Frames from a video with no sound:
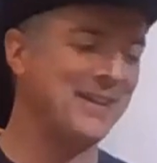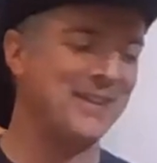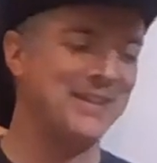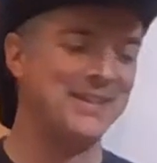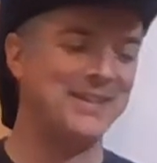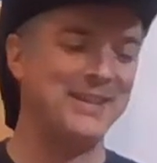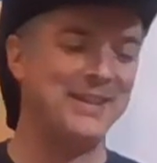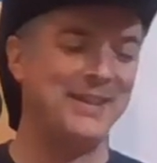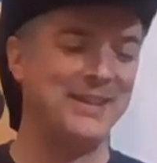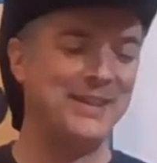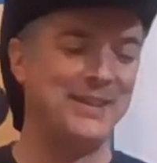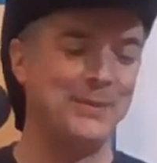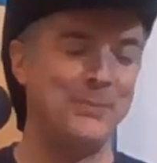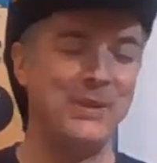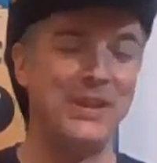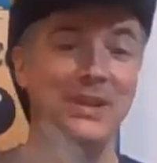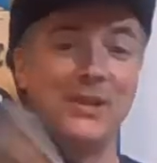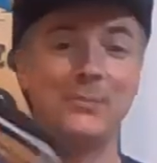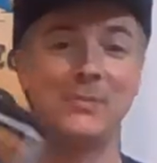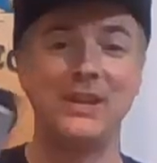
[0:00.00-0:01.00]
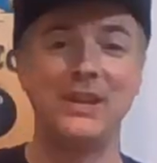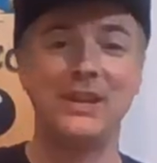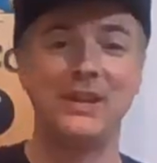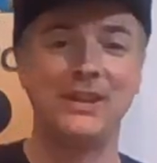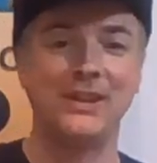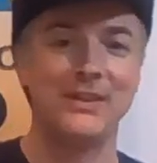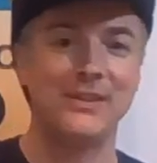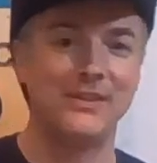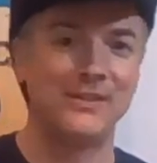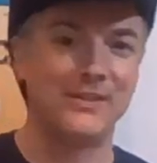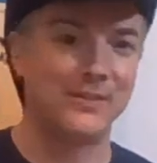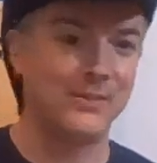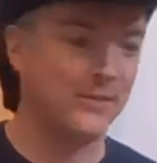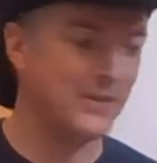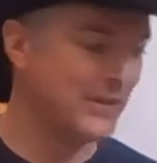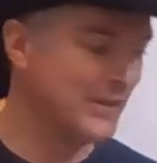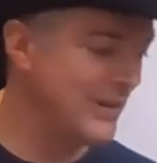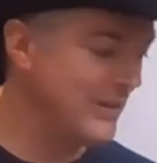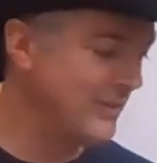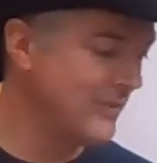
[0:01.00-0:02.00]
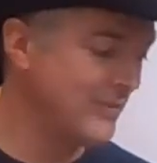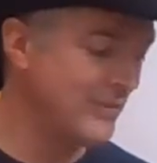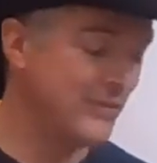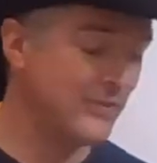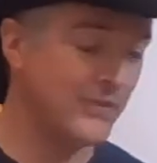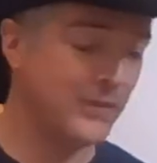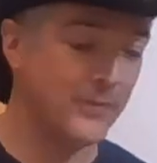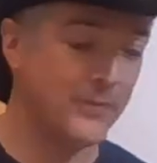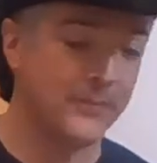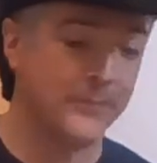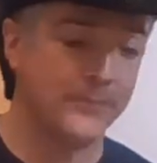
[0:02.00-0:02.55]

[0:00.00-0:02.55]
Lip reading: The medium cannon, so the guns also.